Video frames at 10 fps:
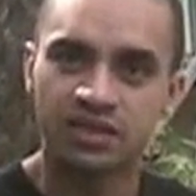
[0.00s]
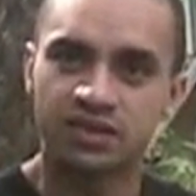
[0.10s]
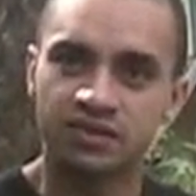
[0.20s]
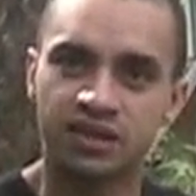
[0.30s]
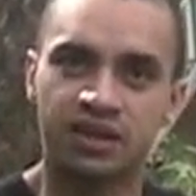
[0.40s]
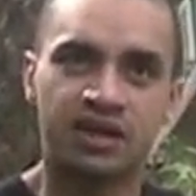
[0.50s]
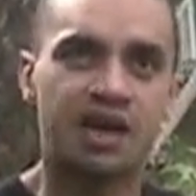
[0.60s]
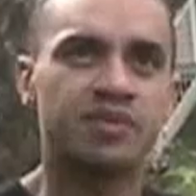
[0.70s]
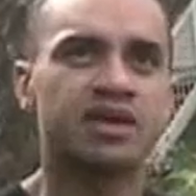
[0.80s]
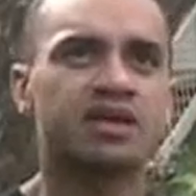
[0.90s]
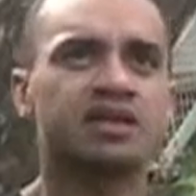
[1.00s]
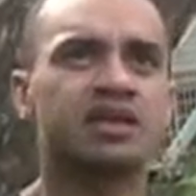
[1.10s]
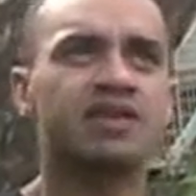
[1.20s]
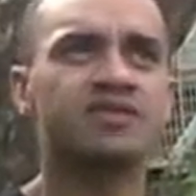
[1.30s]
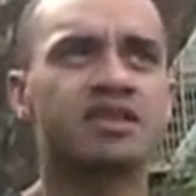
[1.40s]
That's through there. I mean,
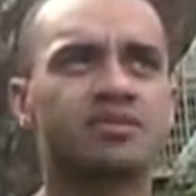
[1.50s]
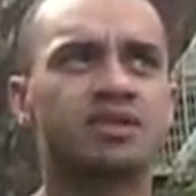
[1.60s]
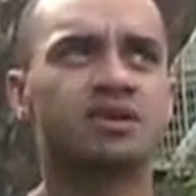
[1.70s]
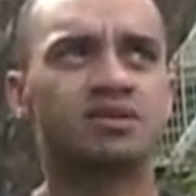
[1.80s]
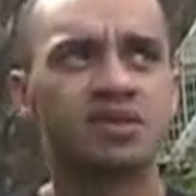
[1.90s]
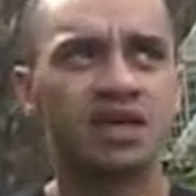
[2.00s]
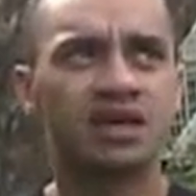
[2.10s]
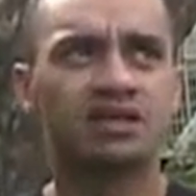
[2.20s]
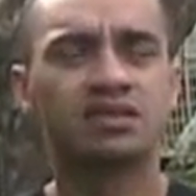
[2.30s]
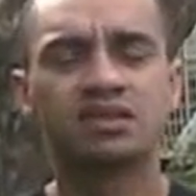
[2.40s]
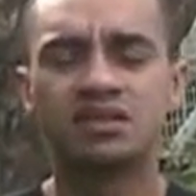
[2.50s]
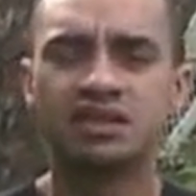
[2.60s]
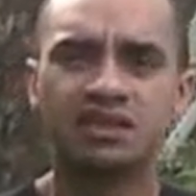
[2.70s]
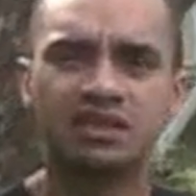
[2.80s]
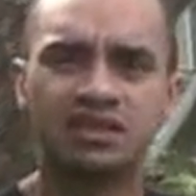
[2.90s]
even some of the hotels,
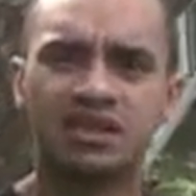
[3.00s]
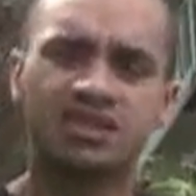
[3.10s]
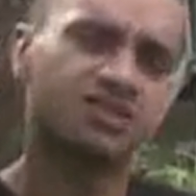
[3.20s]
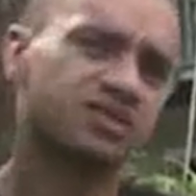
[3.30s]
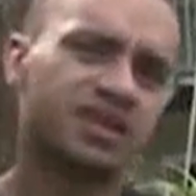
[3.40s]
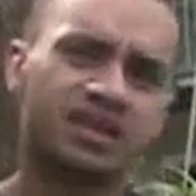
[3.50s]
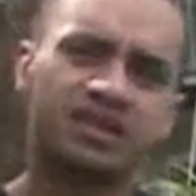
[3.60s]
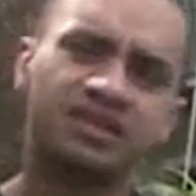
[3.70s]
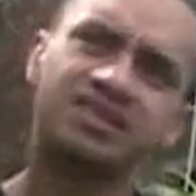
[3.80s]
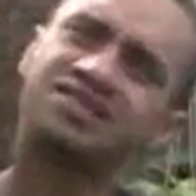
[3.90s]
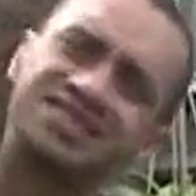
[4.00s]
that's through there. You